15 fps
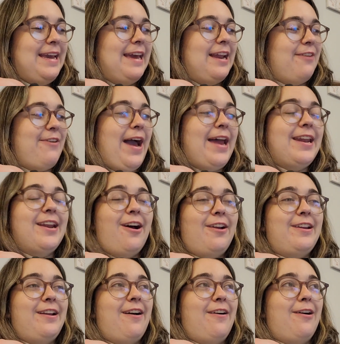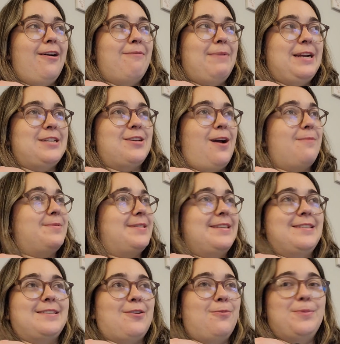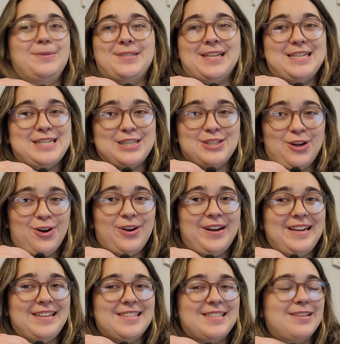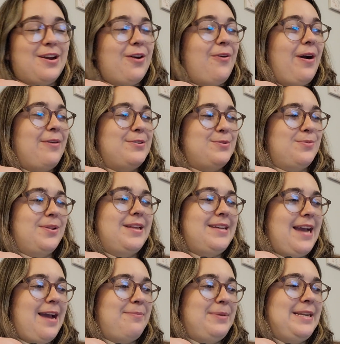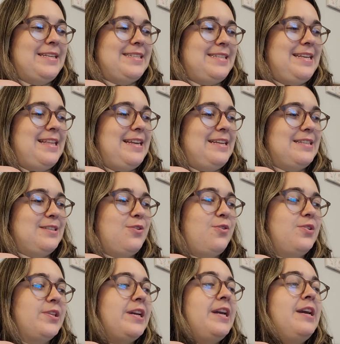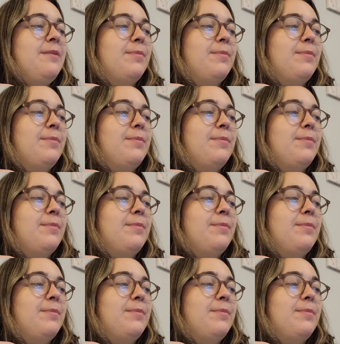and I've had it on my shop since almost I started, so I was really happy to see that it sold.